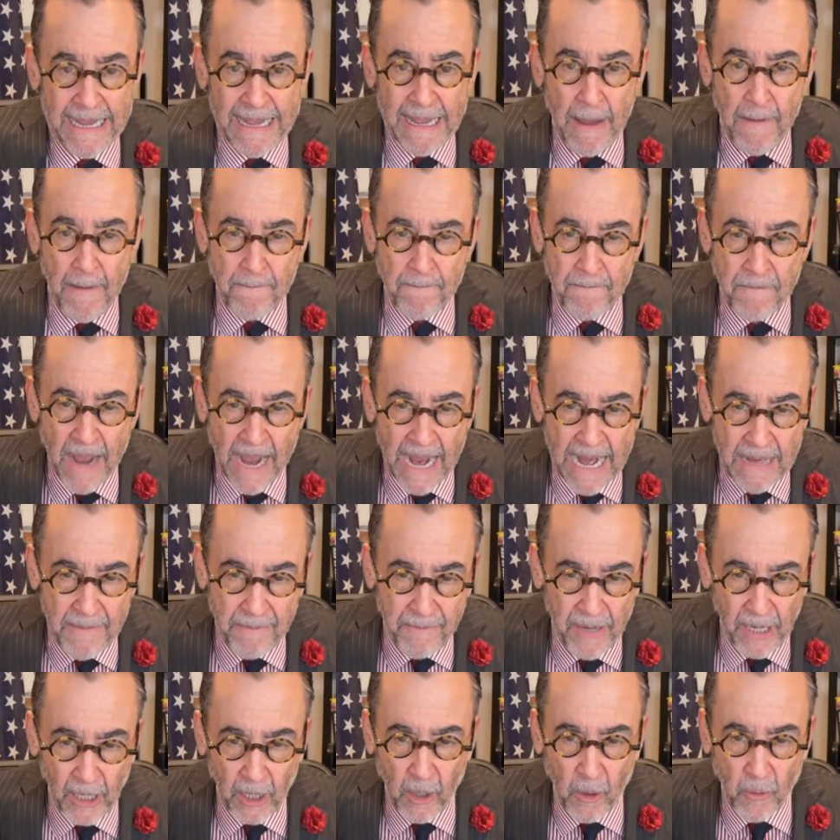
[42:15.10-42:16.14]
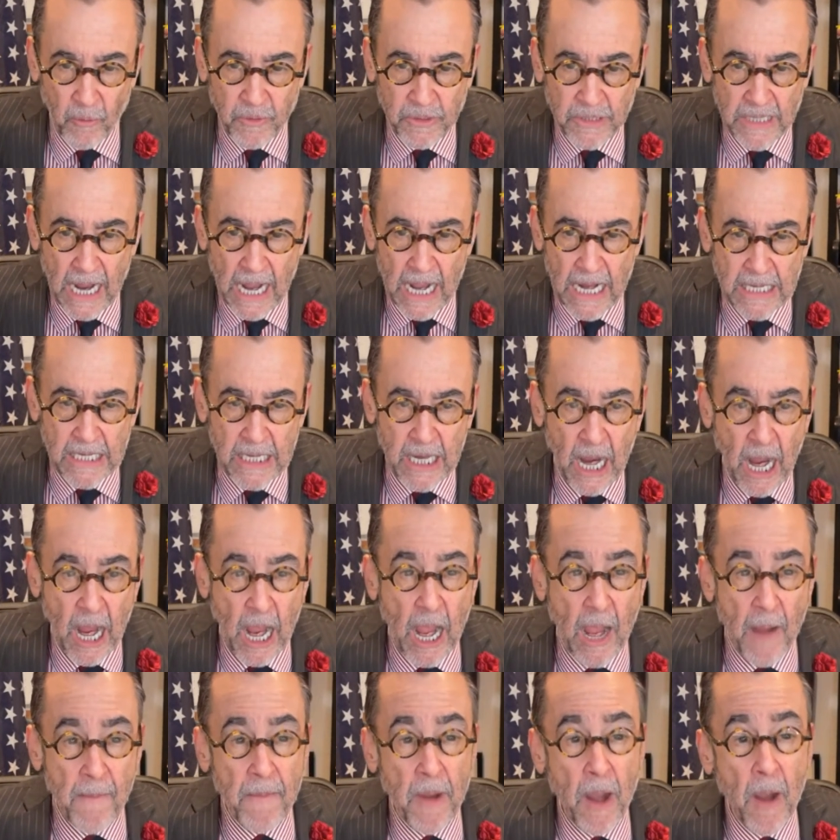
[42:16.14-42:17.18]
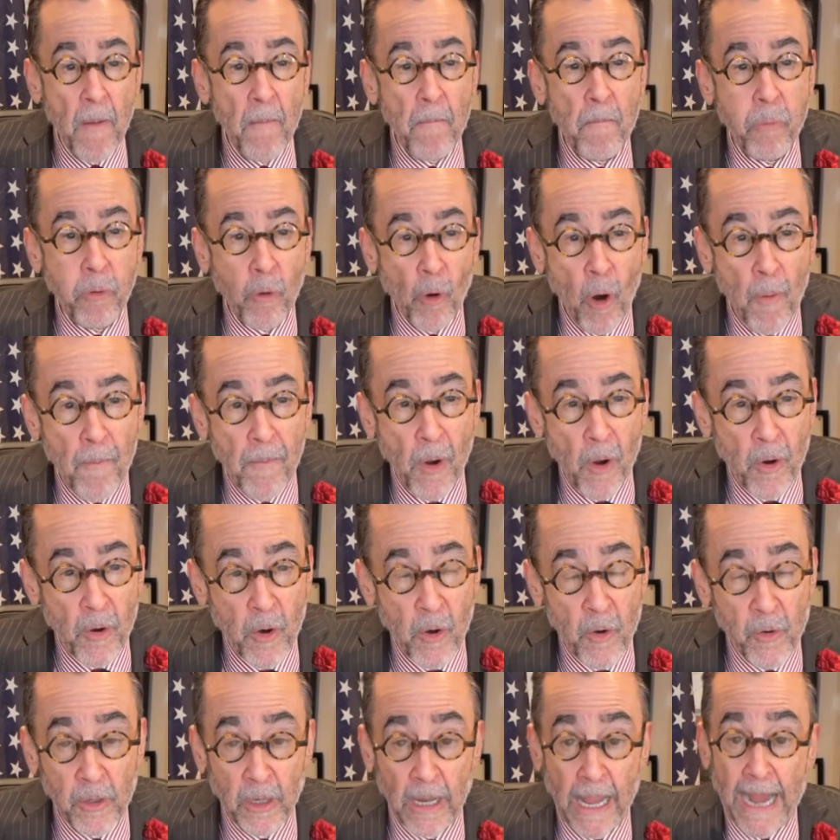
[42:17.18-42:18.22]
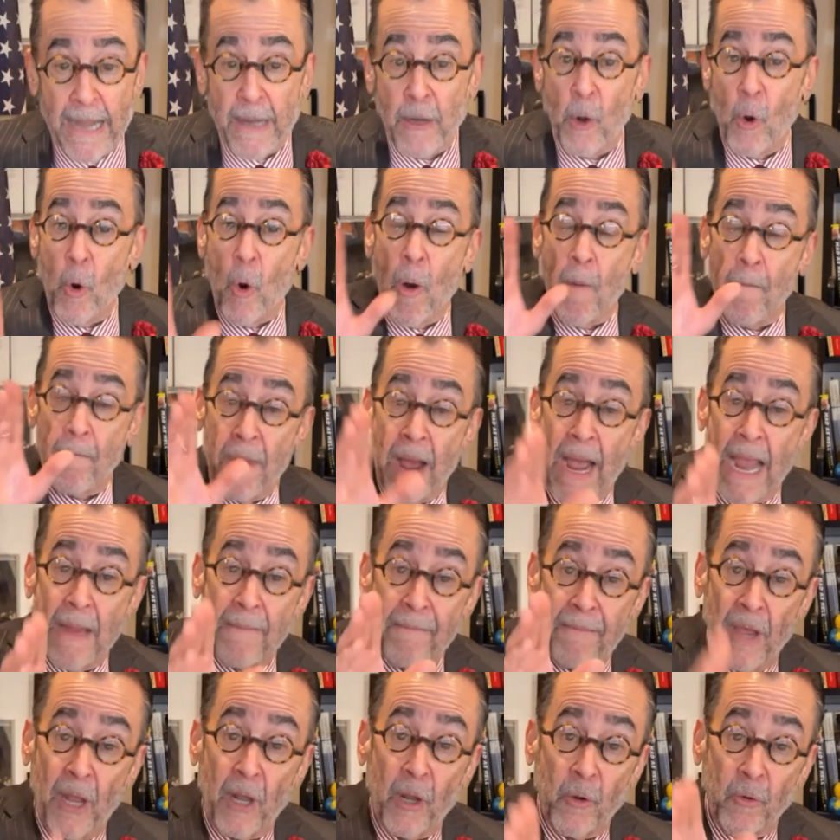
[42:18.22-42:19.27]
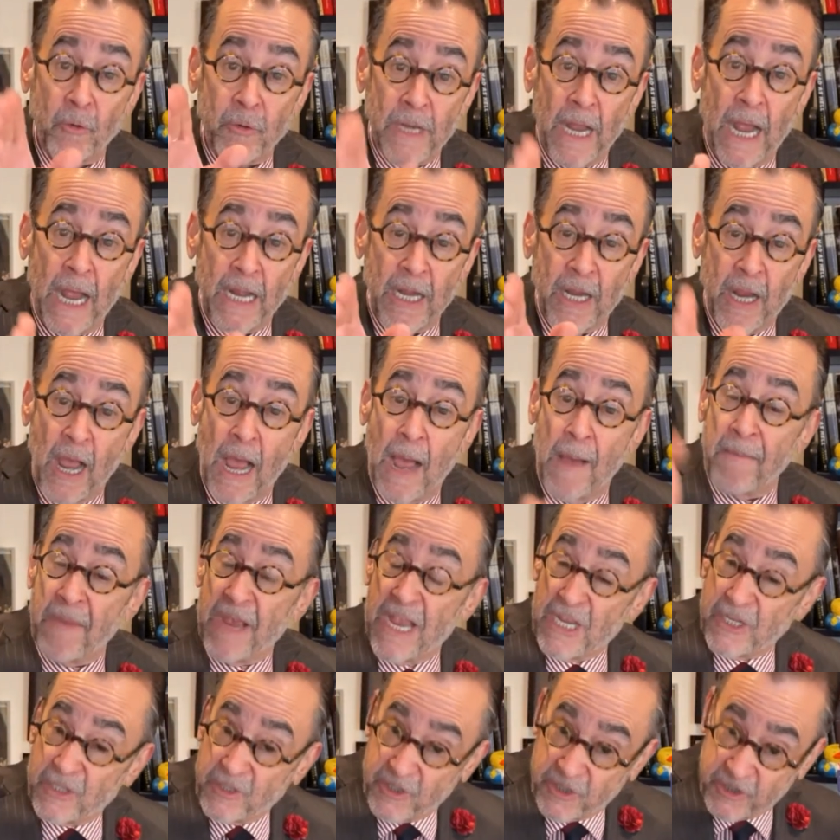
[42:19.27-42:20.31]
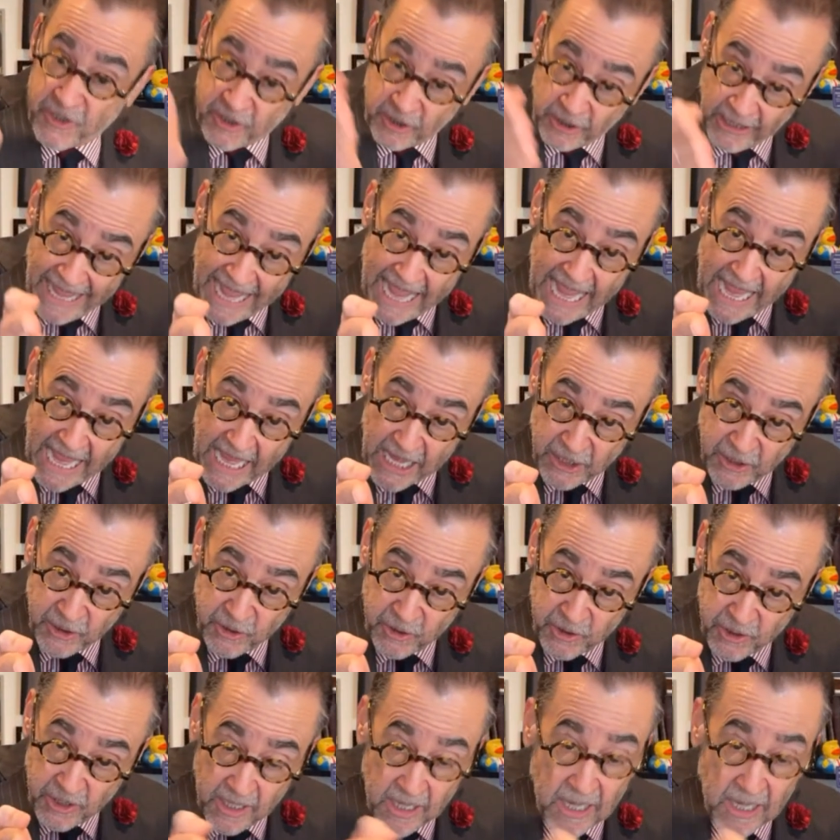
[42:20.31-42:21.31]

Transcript: MyPillow.com promo code Lionel or mypillow.com slash